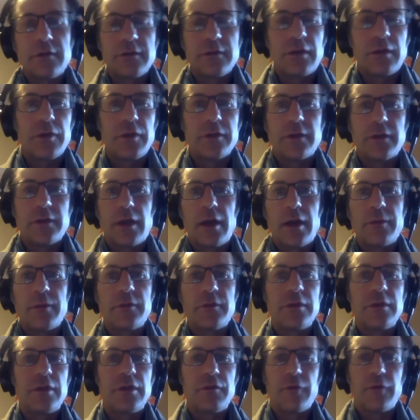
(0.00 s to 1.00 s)
all the time.
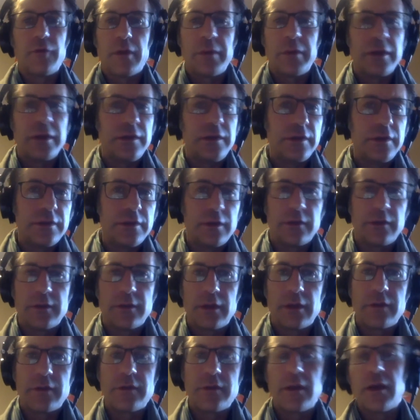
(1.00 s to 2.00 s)
So you can find my DJ
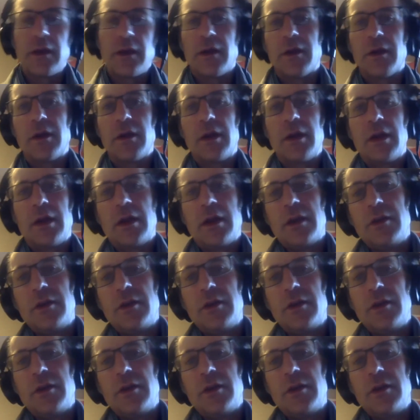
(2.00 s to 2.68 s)
sets there. You